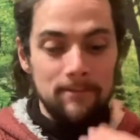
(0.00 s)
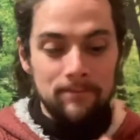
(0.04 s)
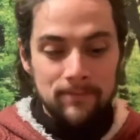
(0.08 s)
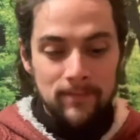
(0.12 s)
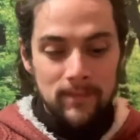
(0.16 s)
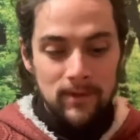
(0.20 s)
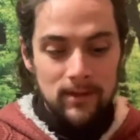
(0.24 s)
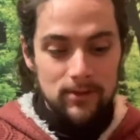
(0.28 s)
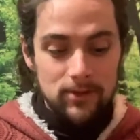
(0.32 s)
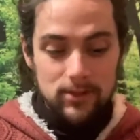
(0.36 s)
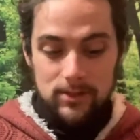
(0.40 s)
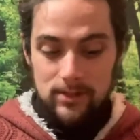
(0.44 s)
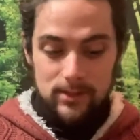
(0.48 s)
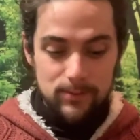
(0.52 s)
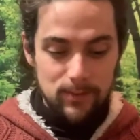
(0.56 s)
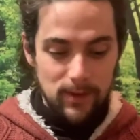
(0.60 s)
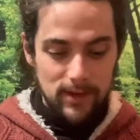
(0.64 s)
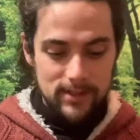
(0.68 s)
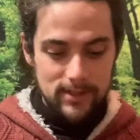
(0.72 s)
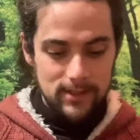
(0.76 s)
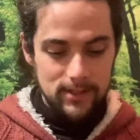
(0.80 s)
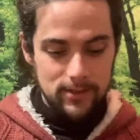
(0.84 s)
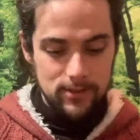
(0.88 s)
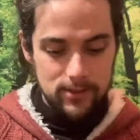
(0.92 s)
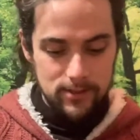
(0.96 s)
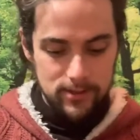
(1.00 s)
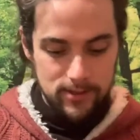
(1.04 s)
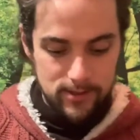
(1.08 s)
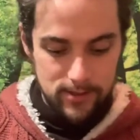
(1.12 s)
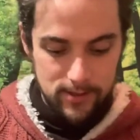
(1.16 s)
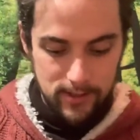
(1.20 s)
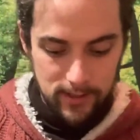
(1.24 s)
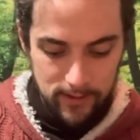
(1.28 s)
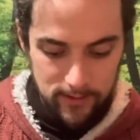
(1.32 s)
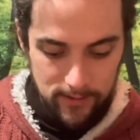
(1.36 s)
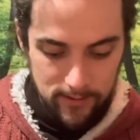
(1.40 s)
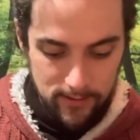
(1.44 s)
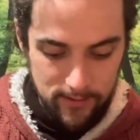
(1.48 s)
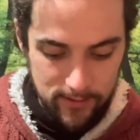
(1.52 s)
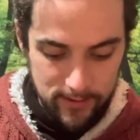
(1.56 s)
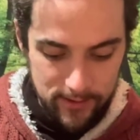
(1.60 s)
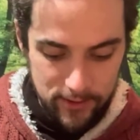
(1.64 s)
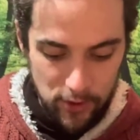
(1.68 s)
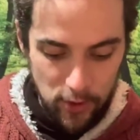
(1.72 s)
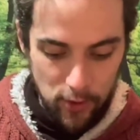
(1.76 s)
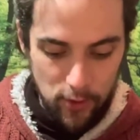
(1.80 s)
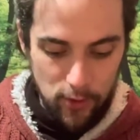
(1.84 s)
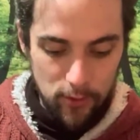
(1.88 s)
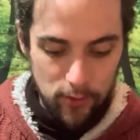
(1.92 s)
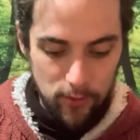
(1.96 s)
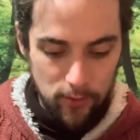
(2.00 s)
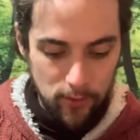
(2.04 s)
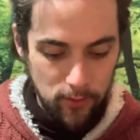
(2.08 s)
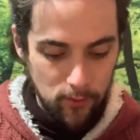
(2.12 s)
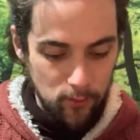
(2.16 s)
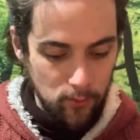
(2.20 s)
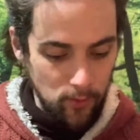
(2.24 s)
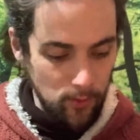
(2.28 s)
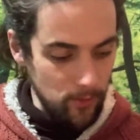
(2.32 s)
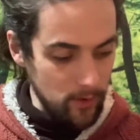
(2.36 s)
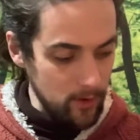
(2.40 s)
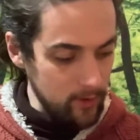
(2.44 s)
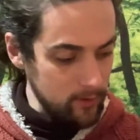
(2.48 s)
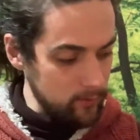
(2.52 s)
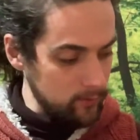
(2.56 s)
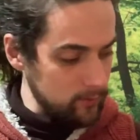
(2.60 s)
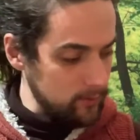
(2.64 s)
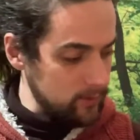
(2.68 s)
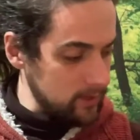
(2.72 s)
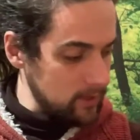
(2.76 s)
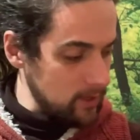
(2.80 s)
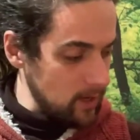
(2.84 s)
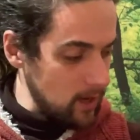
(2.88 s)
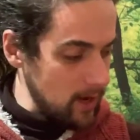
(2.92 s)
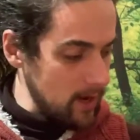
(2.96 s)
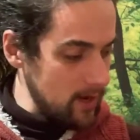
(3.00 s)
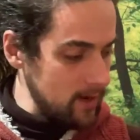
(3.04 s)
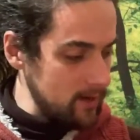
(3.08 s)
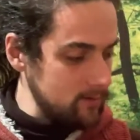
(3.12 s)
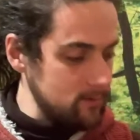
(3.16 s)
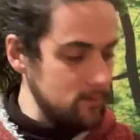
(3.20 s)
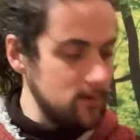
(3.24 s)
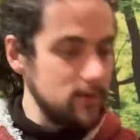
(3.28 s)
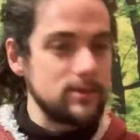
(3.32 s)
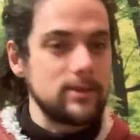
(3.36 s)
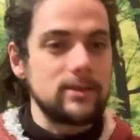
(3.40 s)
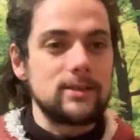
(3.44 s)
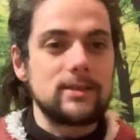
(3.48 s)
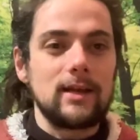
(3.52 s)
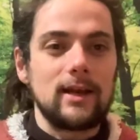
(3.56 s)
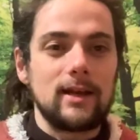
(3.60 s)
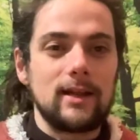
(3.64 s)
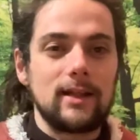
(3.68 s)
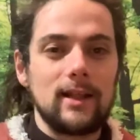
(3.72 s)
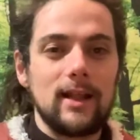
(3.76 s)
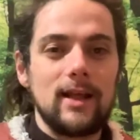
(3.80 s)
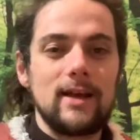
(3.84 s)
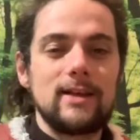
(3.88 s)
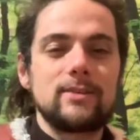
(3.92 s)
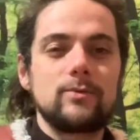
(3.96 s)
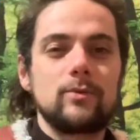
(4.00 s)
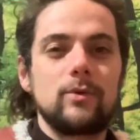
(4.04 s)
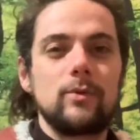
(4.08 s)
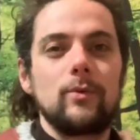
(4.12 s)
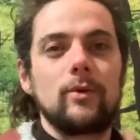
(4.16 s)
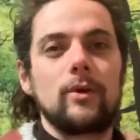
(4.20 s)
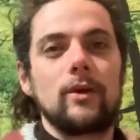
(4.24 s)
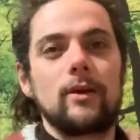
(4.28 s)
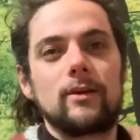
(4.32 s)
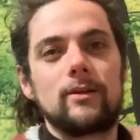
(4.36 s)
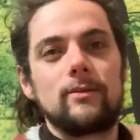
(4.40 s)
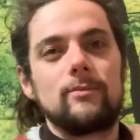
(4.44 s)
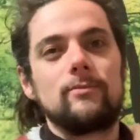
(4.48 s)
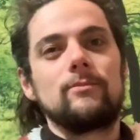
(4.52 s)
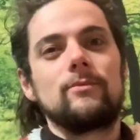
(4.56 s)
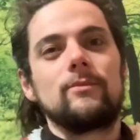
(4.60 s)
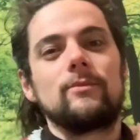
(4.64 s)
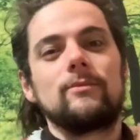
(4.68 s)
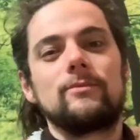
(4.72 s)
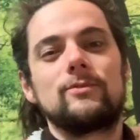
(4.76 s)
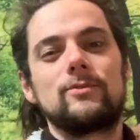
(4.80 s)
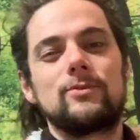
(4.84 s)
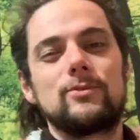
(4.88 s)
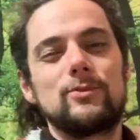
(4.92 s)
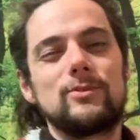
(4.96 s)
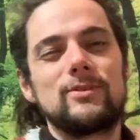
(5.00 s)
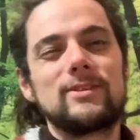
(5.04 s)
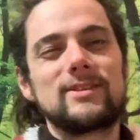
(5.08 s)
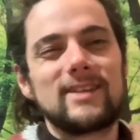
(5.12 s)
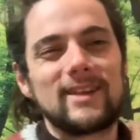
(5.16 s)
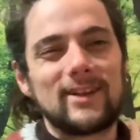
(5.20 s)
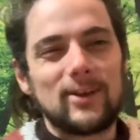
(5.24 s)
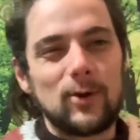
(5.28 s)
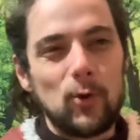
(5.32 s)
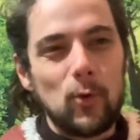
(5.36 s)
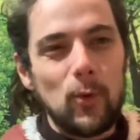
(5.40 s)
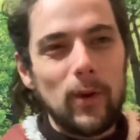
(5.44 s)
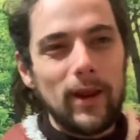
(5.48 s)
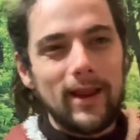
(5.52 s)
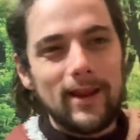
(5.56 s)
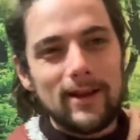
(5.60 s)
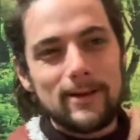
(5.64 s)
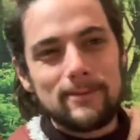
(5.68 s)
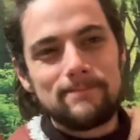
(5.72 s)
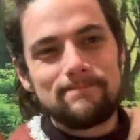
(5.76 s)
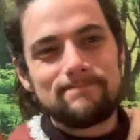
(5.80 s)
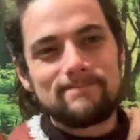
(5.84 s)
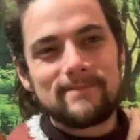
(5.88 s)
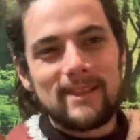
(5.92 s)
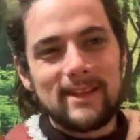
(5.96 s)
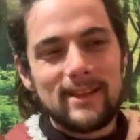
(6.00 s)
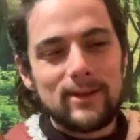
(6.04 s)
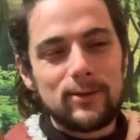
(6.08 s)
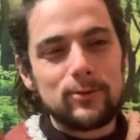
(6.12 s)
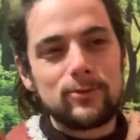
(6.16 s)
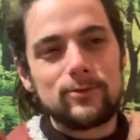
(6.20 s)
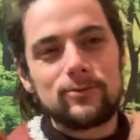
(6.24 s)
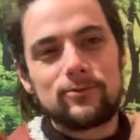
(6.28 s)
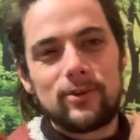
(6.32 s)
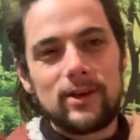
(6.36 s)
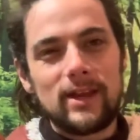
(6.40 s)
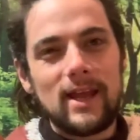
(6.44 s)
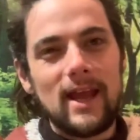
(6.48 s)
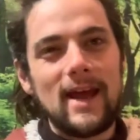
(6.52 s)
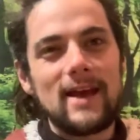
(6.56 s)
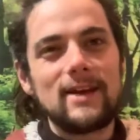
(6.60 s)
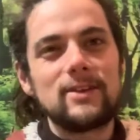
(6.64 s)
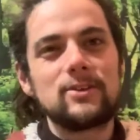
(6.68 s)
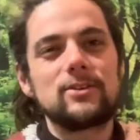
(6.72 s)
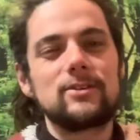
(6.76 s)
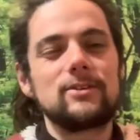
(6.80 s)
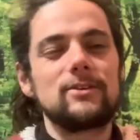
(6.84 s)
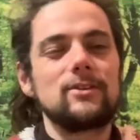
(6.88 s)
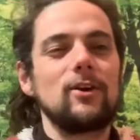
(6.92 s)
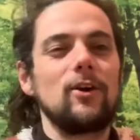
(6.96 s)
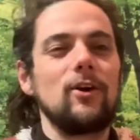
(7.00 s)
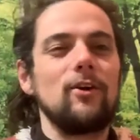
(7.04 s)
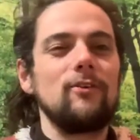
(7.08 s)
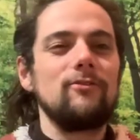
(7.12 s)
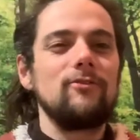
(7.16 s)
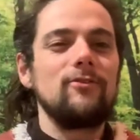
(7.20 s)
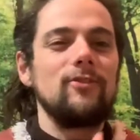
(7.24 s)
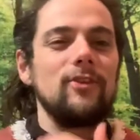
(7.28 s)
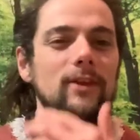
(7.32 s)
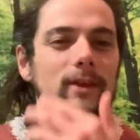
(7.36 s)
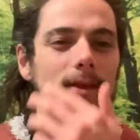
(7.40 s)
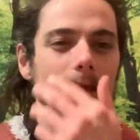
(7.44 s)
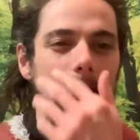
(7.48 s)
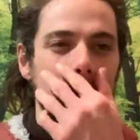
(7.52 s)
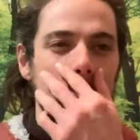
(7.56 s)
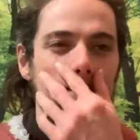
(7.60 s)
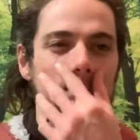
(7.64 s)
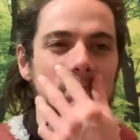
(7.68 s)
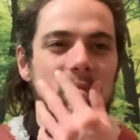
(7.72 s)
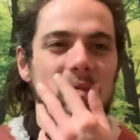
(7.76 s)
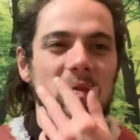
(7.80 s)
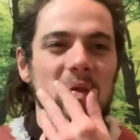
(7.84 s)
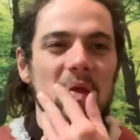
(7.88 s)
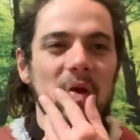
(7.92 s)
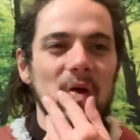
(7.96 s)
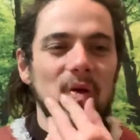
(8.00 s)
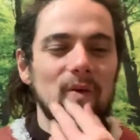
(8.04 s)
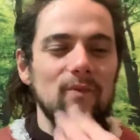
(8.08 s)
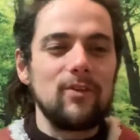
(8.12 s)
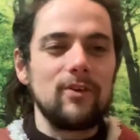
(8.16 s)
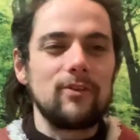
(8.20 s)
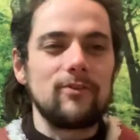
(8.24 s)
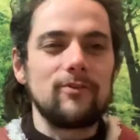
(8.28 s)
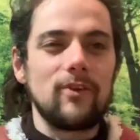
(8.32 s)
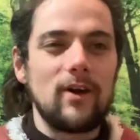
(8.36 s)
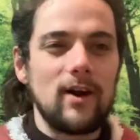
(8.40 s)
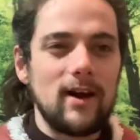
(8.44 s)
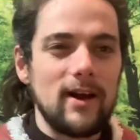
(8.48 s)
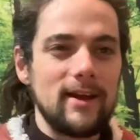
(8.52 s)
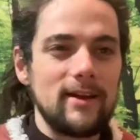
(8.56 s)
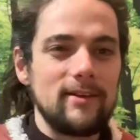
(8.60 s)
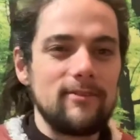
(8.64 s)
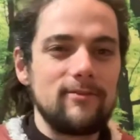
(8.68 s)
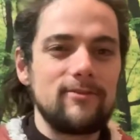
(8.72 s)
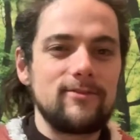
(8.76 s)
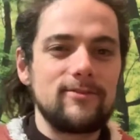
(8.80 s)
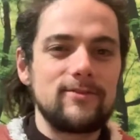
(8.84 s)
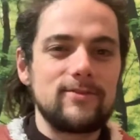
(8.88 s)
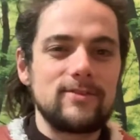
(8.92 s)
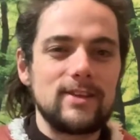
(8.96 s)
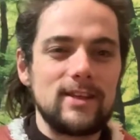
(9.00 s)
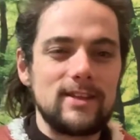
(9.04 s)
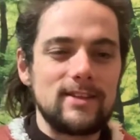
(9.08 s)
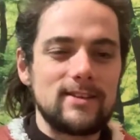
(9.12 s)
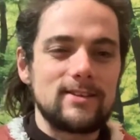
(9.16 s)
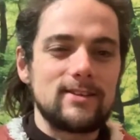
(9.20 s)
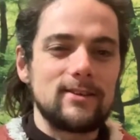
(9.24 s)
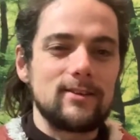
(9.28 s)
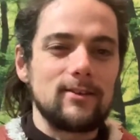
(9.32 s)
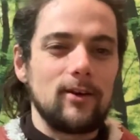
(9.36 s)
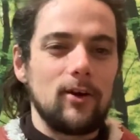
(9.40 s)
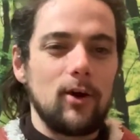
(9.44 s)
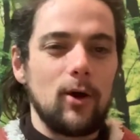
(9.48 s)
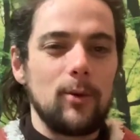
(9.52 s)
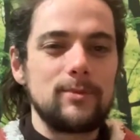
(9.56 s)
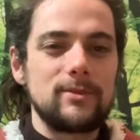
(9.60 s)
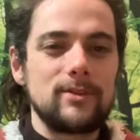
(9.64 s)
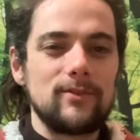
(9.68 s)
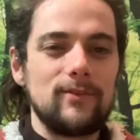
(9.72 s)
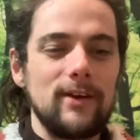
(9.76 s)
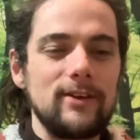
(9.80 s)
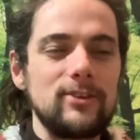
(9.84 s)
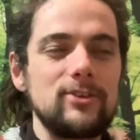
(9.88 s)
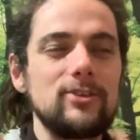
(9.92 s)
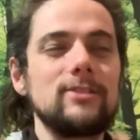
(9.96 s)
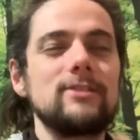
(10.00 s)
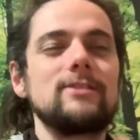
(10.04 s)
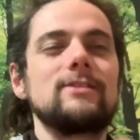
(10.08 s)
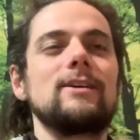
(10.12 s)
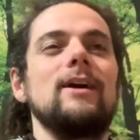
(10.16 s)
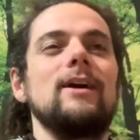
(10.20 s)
just as my teachers did. So what we're going to do tonight, as I started last week, we're going to do just a quick little rehash of the 5 sense observations,